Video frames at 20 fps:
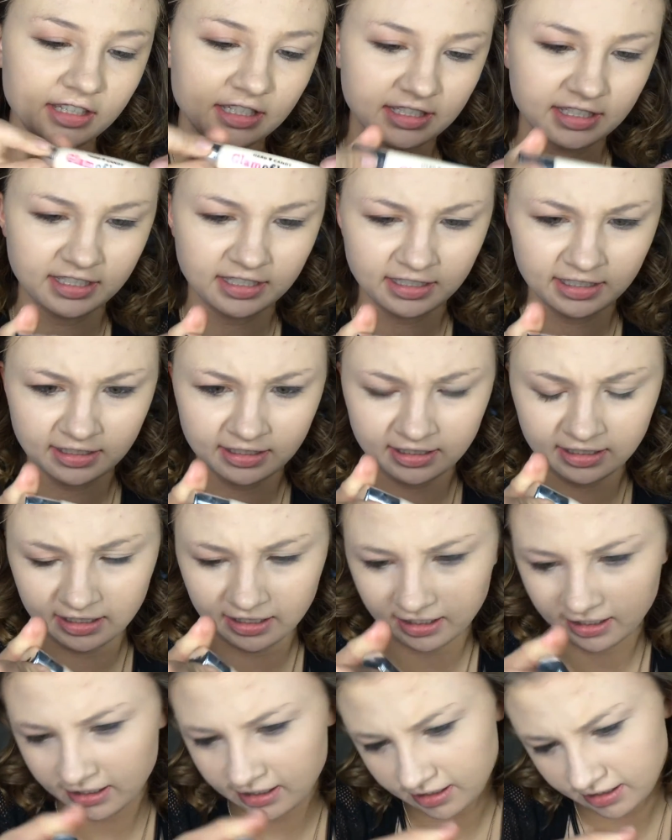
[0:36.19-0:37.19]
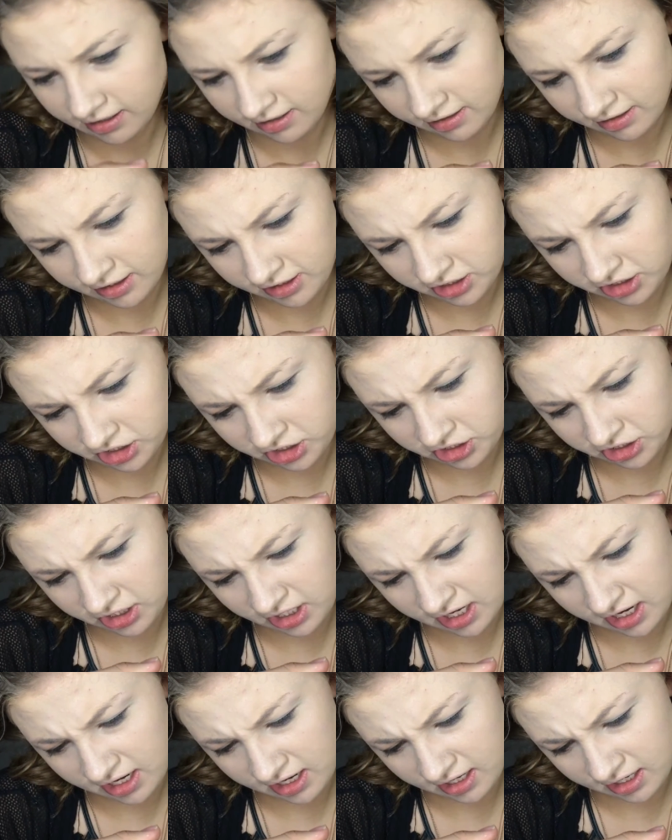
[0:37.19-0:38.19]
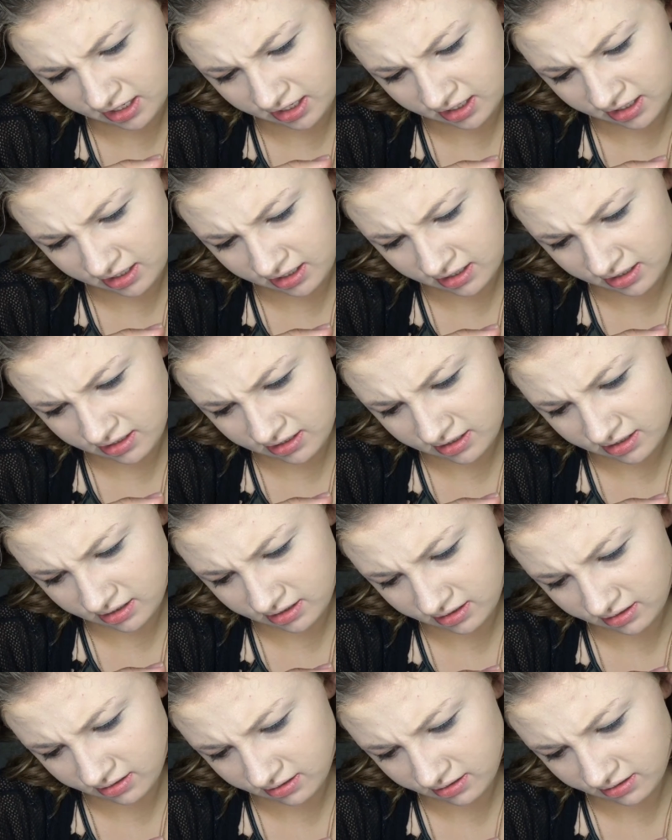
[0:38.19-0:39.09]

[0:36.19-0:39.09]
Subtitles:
This is in the shade